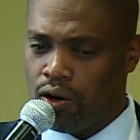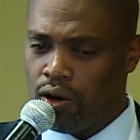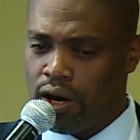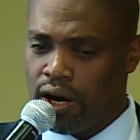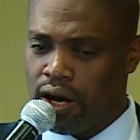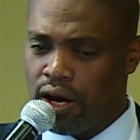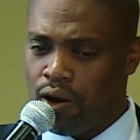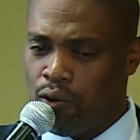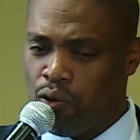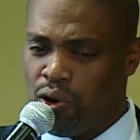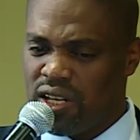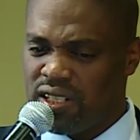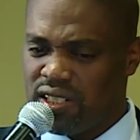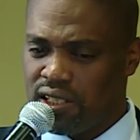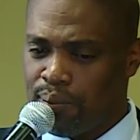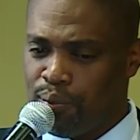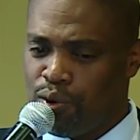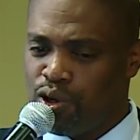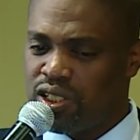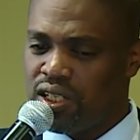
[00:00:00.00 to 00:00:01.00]
we are
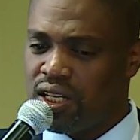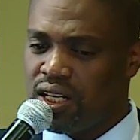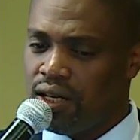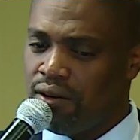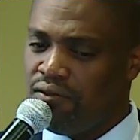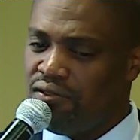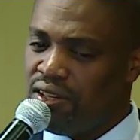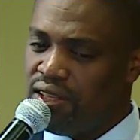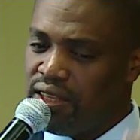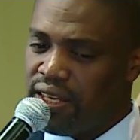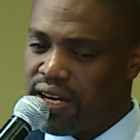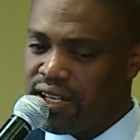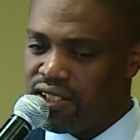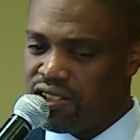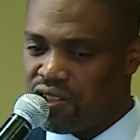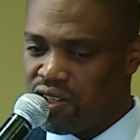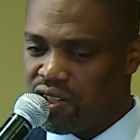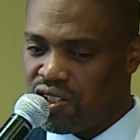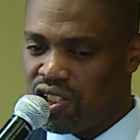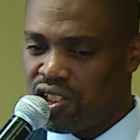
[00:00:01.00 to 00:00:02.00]
supporting even their
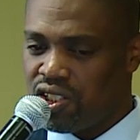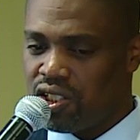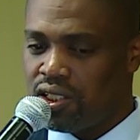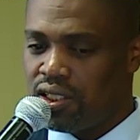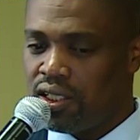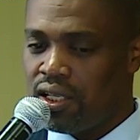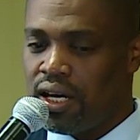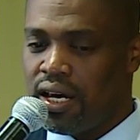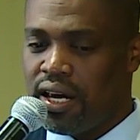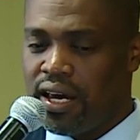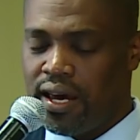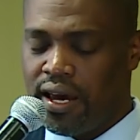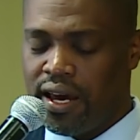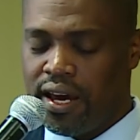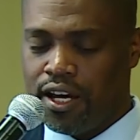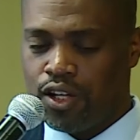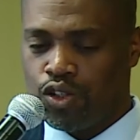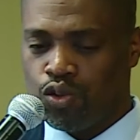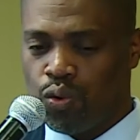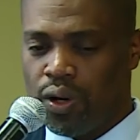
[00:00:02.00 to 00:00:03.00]
strategy
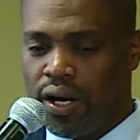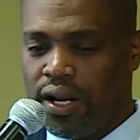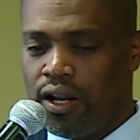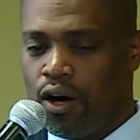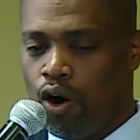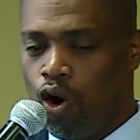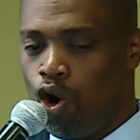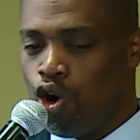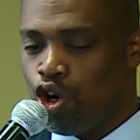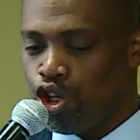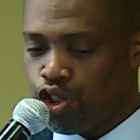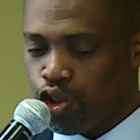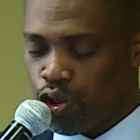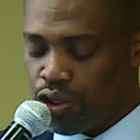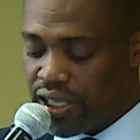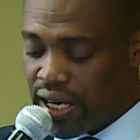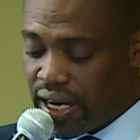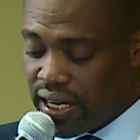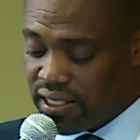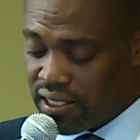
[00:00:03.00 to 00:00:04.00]
as well. Also,
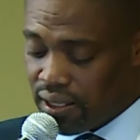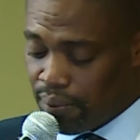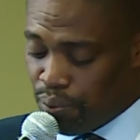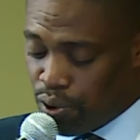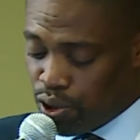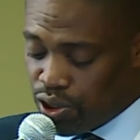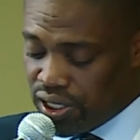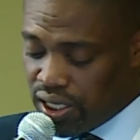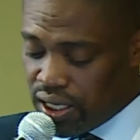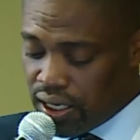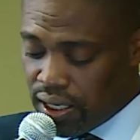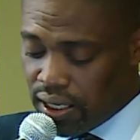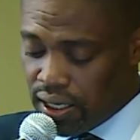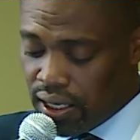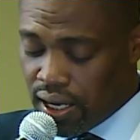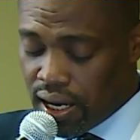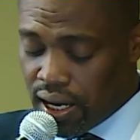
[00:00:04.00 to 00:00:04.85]
they are supporting